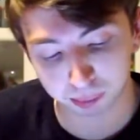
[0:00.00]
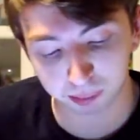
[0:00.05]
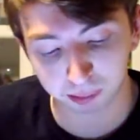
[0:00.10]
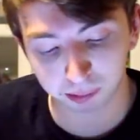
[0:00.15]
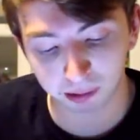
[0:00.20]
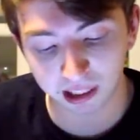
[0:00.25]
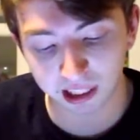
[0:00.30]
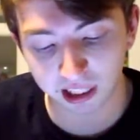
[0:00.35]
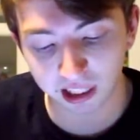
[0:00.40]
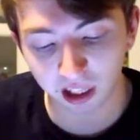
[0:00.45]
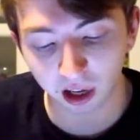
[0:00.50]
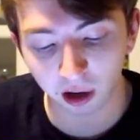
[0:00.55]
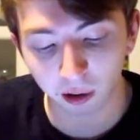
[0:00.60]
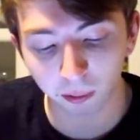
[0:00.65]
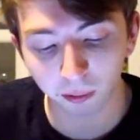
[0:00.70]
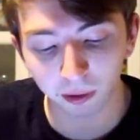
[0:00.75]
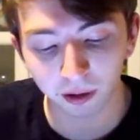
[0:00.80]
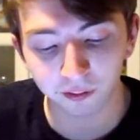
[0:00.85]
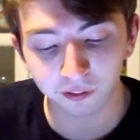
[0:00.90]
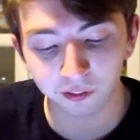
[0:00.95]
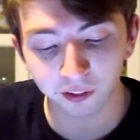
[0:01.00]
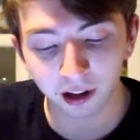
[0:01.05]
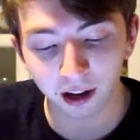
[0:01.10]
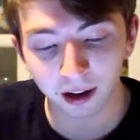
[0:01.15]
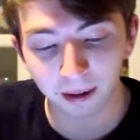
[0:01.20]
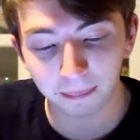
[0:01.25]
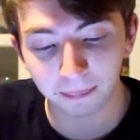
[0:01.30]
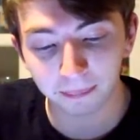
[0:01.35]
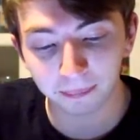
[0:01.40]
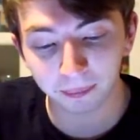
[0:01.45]
we start with
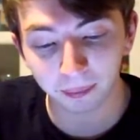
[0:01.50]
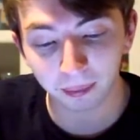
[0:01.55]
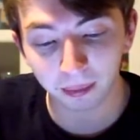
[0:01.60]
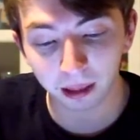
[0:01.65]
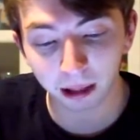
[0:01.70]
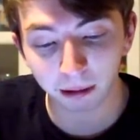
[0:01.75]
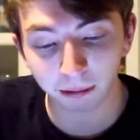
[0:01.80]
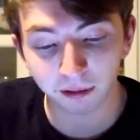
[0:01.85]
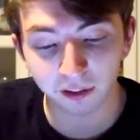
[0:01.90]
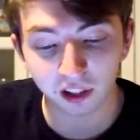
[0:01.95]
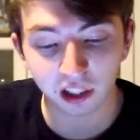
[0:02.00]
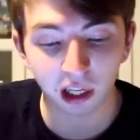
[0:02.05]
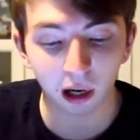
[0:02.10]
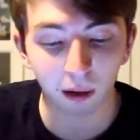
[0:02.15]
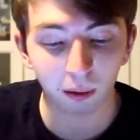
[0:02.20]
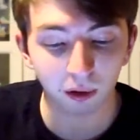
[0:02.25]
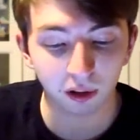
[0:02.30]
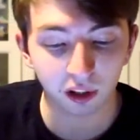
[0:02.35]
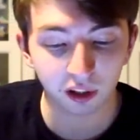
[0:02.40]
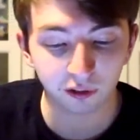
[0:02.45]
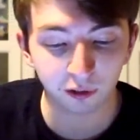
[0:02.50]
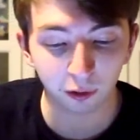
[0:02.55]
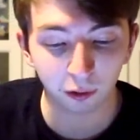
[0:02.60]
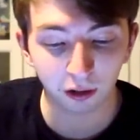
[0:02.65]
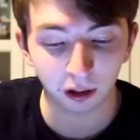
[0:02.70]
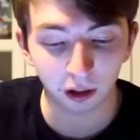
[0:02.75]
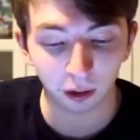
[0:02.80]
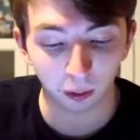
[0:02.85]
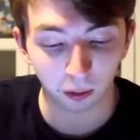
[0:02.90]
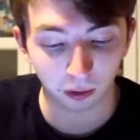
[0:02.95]
um with Star Wars:
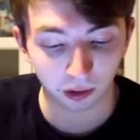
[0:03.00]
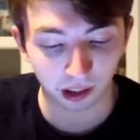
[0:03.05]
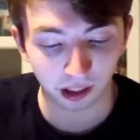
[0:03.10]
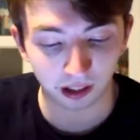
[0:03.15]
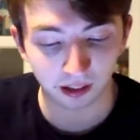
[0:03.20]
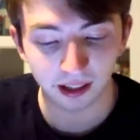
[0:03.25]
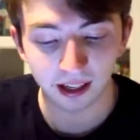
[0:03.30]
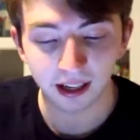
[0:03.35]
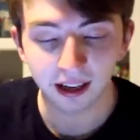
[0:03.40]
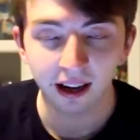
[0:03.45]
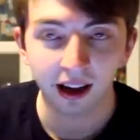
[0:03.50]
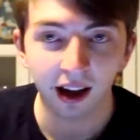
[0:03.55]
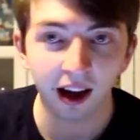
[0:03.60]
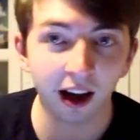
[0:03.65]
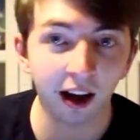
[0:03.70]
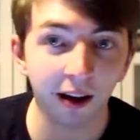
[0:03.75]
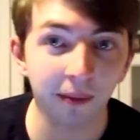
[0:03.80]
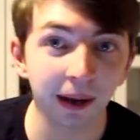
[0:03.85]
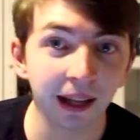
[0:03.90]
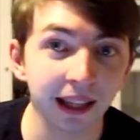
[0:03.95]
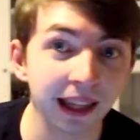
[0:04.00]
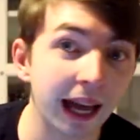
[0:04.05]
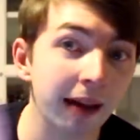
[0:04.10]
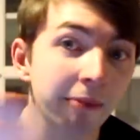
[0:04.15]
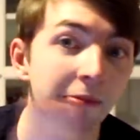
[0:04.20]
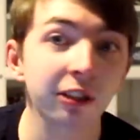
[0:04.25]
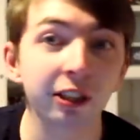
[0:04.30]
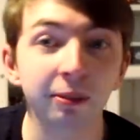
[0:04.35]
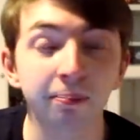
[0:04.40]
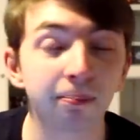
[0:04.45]
Fallen Order. Um and that
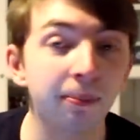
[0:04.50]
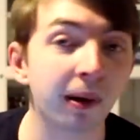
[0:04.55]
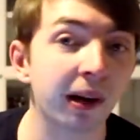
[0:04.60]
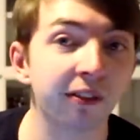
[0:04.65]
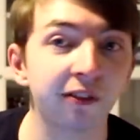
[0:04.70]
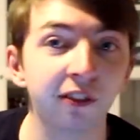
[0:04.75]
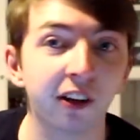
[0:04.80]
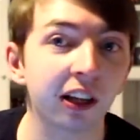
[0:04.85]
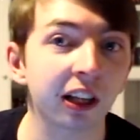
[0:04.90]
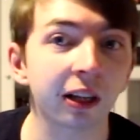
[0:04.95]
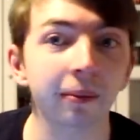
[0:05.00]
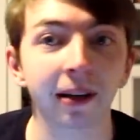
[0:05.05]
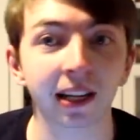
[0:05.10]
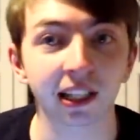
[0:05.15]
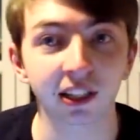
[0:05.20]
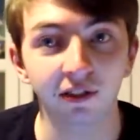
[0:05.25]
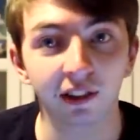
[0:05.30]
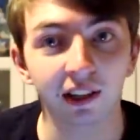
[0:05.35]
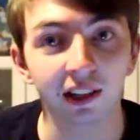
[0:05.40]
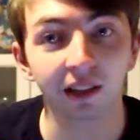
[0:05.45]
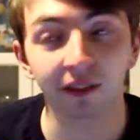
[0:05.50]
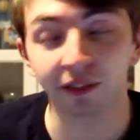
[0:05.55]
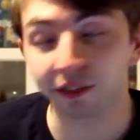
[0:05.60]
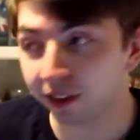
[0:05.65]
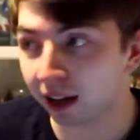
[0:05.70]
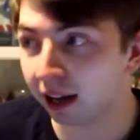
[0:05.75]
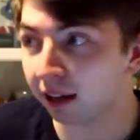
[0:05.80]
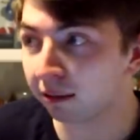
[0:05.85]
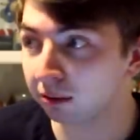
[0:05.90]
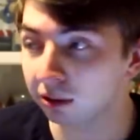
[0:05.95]
was by far the best thing
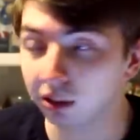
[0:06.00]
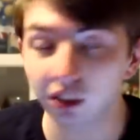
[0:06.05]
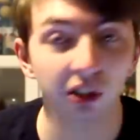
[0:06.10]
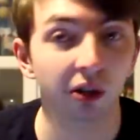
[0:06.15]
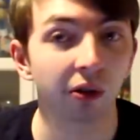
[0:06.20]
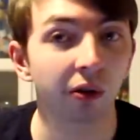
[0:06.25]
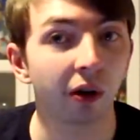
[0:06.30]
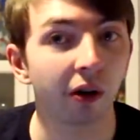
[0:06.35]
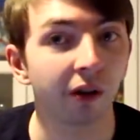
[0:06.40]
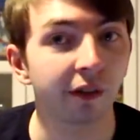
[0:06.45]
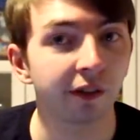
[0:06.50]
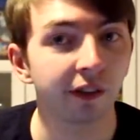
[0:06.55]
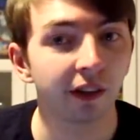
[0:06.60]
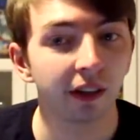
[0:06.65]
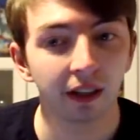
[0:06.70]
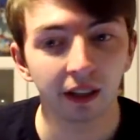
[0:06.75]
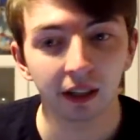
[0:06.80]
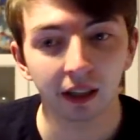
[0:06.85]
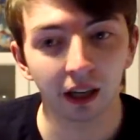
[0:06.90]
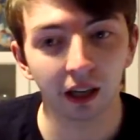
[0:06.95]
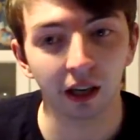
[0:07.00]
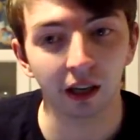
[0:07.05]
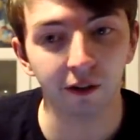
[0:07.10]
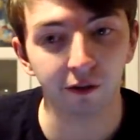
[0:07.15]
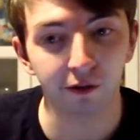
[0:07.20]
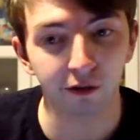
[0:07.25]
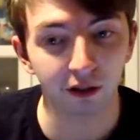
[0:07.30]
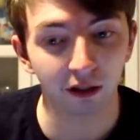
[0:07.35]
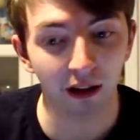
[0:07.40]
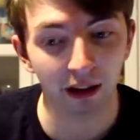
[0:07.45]
that was shown off uh
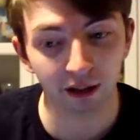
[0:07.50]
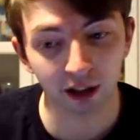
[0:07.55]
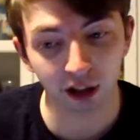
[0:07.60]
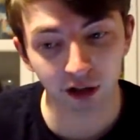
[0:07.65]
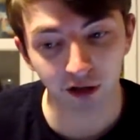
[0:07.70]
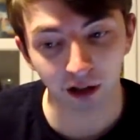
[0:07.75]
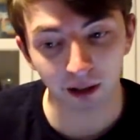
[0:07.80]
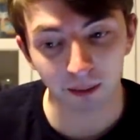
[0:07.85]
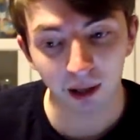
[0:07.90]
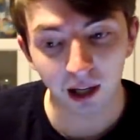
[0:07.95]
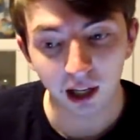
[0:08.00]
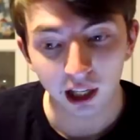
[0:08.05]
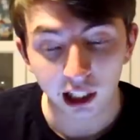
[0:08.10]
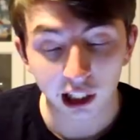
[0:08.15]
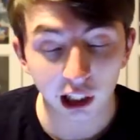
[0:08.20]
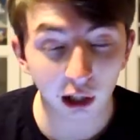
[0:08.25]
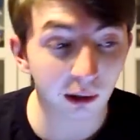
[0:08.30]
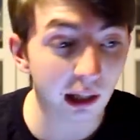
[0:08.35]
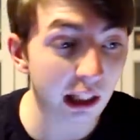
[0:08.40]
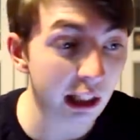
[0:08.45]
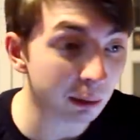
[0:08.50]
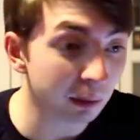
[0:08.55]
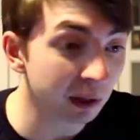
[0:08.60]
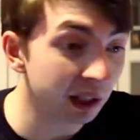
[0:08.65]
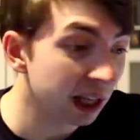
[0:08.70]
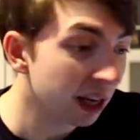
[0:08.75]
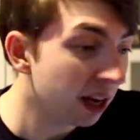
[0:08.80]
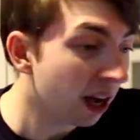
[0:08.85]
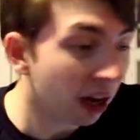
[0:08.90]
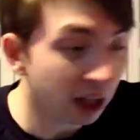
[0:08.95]
throughout the stream. So this
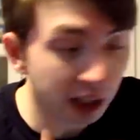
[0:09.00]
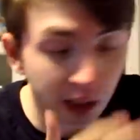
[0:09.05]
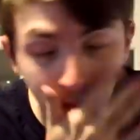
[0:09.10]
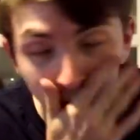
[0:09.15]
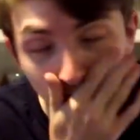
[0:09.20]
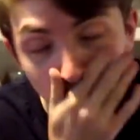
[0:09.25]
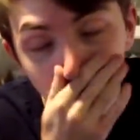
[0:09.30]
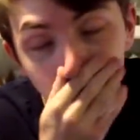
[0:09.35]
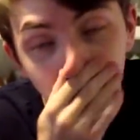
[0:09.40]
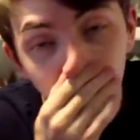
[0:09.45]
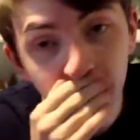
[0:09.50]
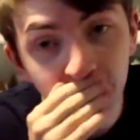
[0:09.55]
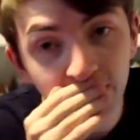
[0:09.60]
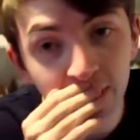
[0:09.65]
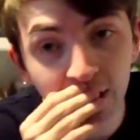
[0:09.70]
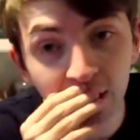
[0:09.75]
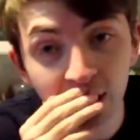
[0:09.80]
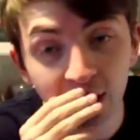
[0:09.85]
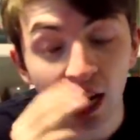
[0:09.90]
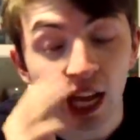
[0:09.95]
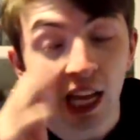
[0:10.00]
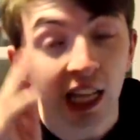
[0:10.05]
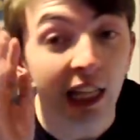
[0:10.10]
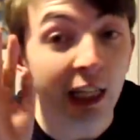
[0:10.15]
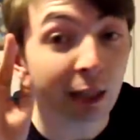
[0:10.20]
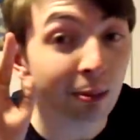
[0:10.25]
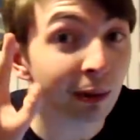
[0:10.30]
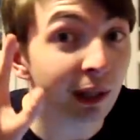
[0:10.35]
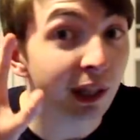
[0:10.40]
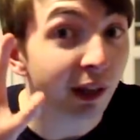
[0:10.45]
was, I should probably preface this,
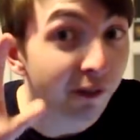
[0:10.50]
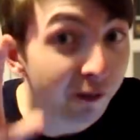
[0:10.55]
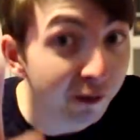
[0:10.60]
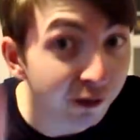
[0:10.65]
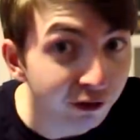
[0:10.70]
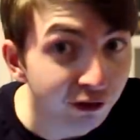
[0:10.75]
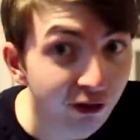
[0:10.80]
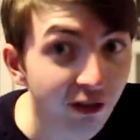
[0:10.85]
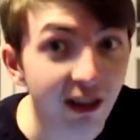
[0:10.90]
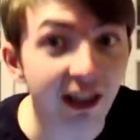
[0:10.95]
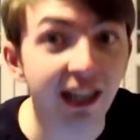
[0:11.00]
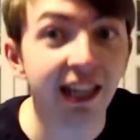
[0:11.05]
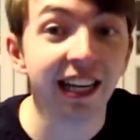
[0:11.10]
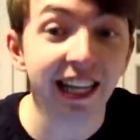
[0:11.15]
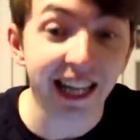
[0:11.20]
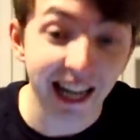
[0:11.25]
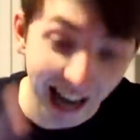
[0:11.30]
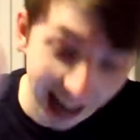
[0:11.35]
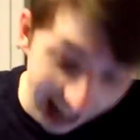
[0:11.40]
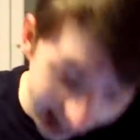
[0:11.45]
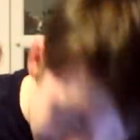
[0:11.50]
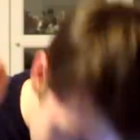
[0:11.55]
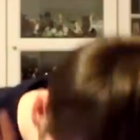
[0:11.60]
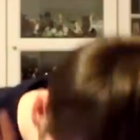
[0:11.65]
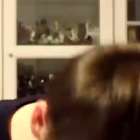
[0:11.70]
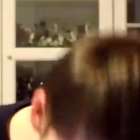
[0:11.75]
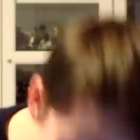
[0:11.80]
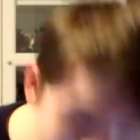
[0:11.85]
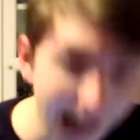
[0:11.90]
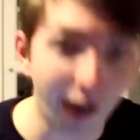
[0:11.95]
this was free!
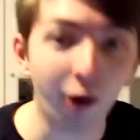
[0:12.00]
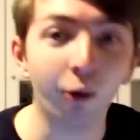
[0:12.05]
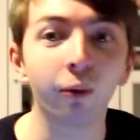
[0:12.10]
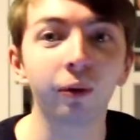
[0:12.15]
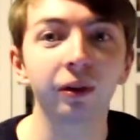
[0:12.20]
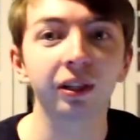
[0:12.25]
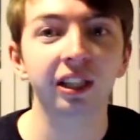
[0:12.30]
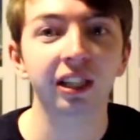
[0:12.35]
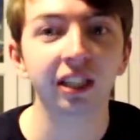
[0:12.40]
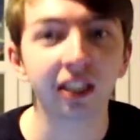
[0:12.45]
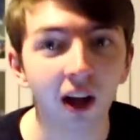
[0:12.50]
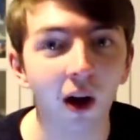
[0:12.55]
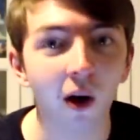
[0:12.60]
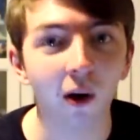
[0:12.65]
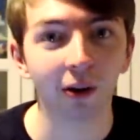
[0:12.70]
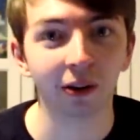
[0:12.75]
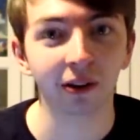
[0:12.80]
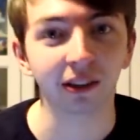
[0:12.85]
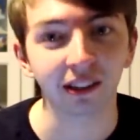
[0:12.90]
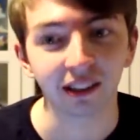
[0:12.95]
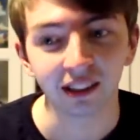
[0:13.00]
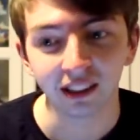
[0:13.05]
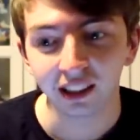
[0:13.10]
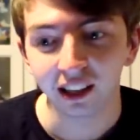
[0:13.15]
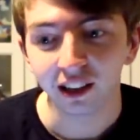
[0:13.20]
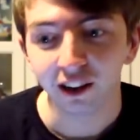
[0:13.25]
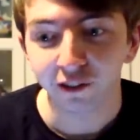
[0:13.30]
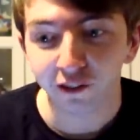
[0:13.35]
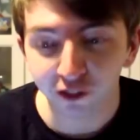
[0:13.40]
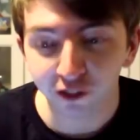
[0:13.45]
Hours long!
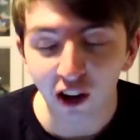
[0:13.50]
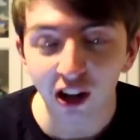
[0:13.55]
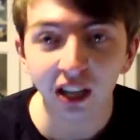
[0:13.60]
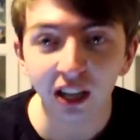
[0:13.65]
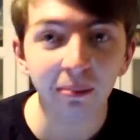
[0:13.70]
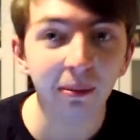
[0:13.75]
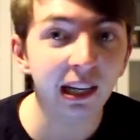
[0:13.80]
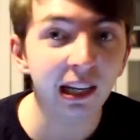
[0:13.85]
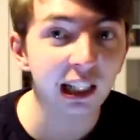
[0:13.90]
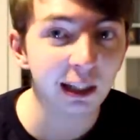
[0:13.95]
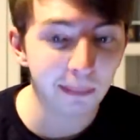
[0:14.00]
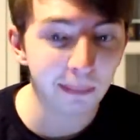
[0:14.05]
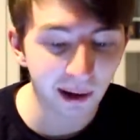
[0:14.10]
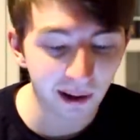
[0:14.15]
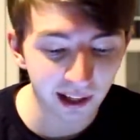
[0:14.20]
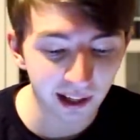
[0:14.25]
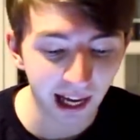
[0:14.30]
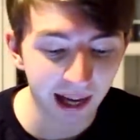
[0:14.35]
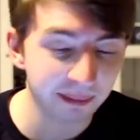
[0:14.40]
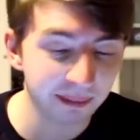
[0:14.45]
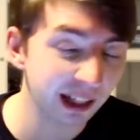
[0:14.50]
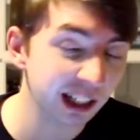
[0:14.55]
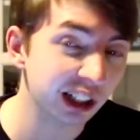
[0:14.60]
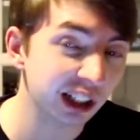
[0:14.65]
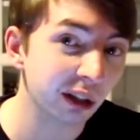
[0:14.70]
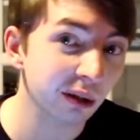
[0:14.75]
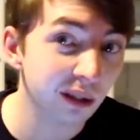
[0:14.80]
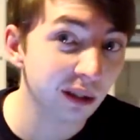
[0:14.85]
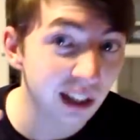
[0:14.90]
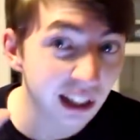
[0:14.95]
thirty minutes per game, they
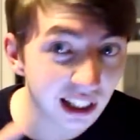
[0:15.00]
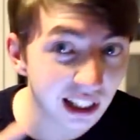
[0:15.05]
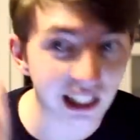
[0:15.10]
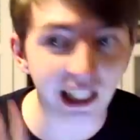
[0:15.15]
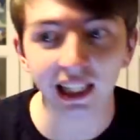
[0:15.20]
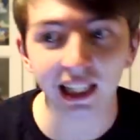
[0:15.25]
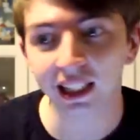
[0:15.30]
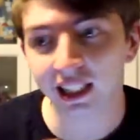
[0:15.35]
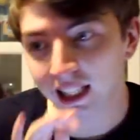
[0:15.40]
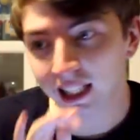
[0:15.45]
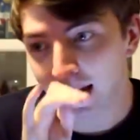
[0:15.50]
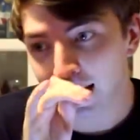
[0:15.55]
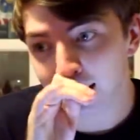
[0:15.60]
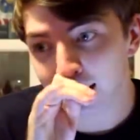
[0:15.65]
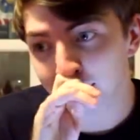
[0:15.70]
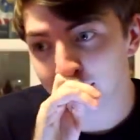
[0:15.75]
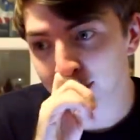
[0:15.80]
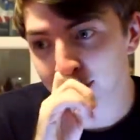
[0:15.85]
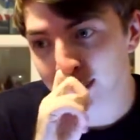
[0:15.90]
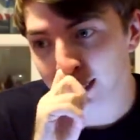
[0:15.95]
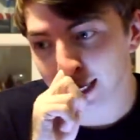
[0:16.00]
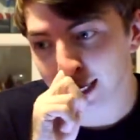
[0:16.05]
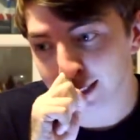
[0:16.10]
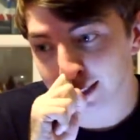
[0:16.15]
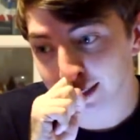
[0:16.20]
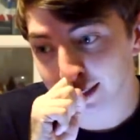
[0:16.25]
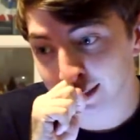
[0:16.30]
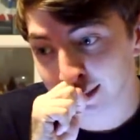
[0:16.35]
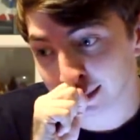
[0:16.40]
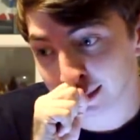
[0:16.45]
showed six games,
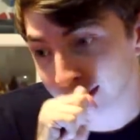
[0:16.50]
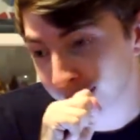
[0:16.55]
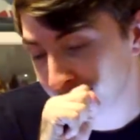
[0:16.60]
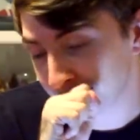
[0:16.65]
and...